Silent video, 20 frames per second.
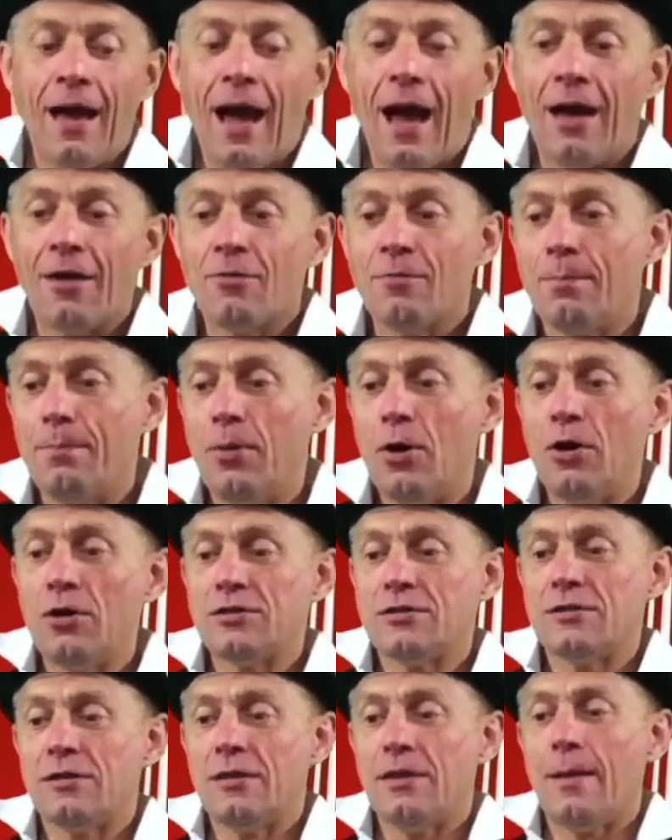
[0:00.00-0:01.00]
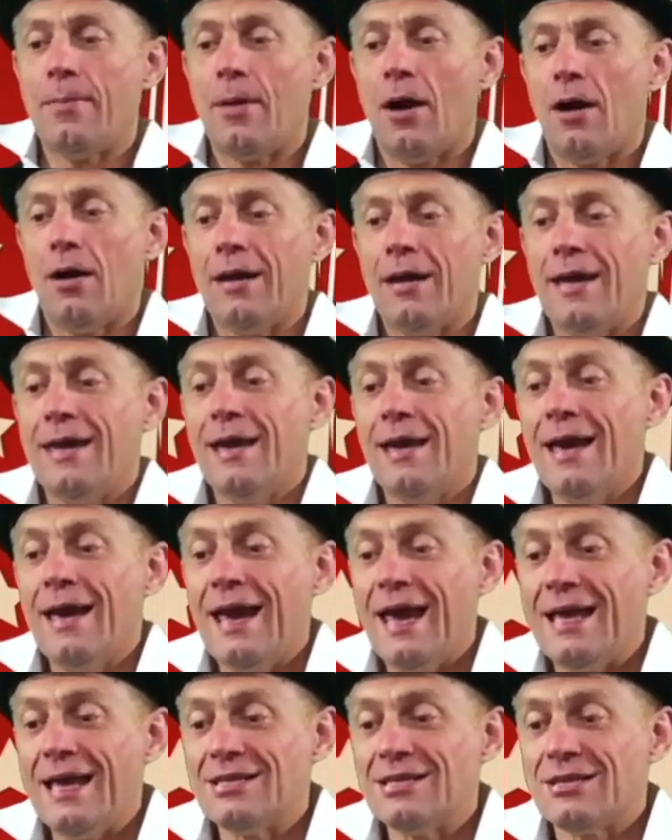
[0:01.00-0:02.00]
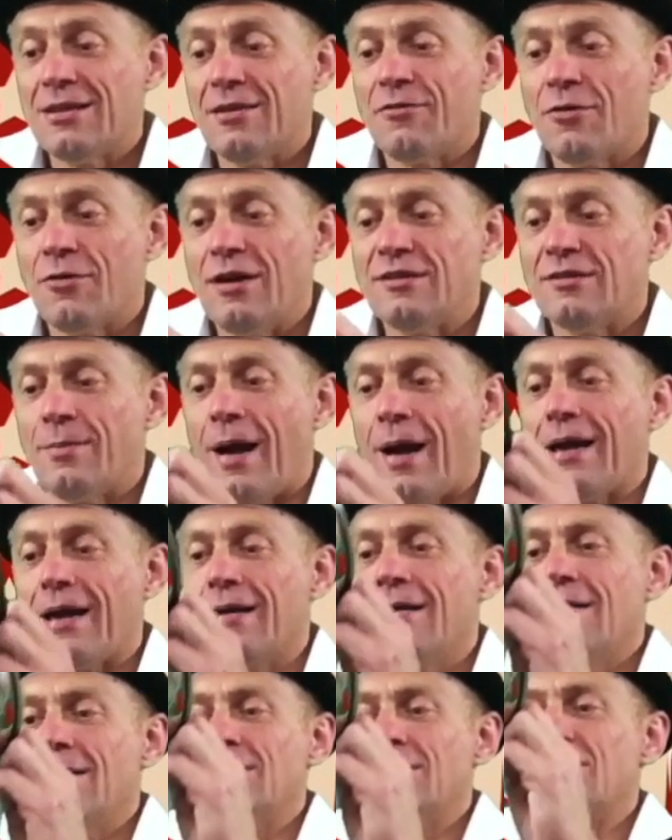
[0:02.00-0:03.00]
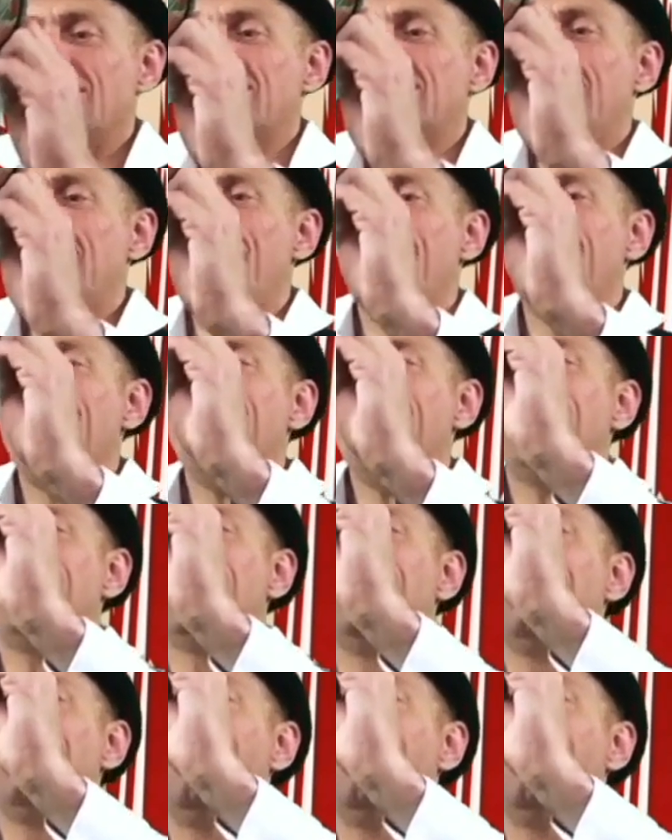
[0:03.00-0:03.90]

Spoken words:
and put the barley into the freezer bag. Just tip it in